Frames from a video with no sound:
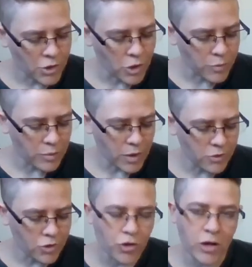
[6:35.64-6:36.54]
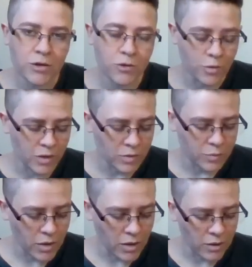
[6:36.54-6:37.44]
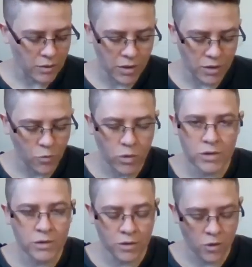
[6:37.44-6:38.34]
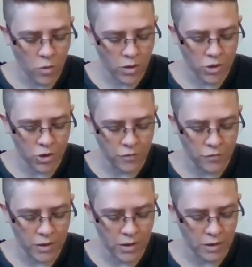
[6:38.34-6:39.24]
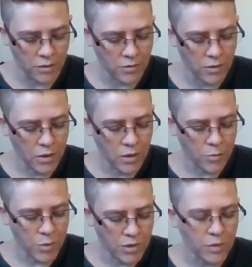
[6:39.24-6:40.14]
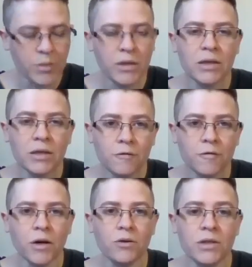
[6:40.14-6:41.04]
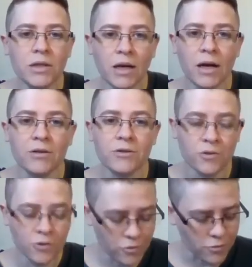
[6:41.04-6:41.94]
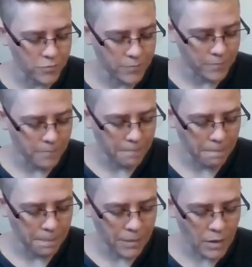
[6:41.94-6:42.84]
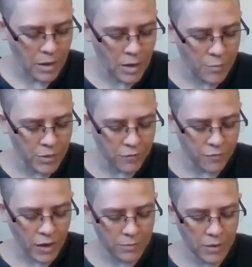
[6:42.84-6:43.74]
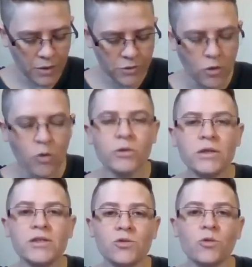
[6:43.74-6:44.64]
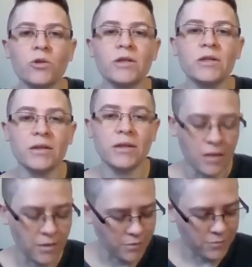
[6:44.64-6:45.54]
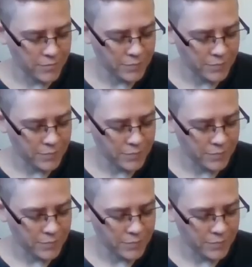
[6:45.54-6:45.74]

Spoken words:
Jumping Mouse tried to explain that it wasn't a question of need, but something he felt he had to do. But the fat mouse only snorted again.